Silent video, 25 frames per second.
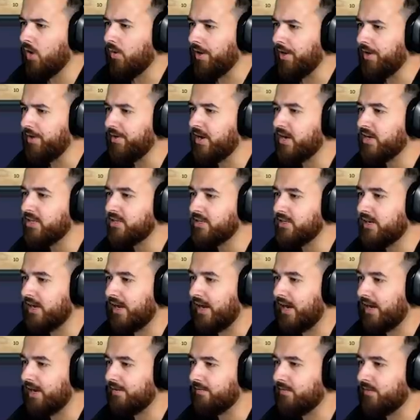Oh, I don't actually
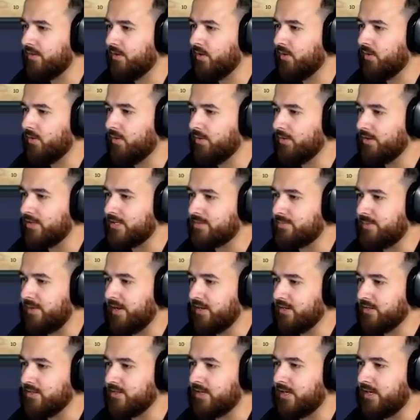have all the
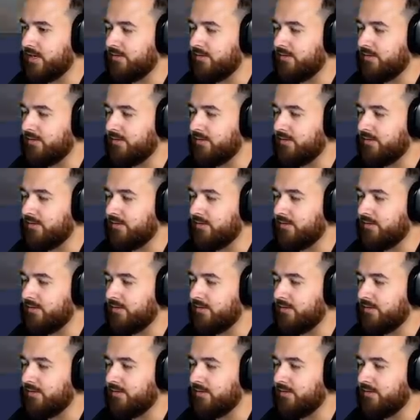spells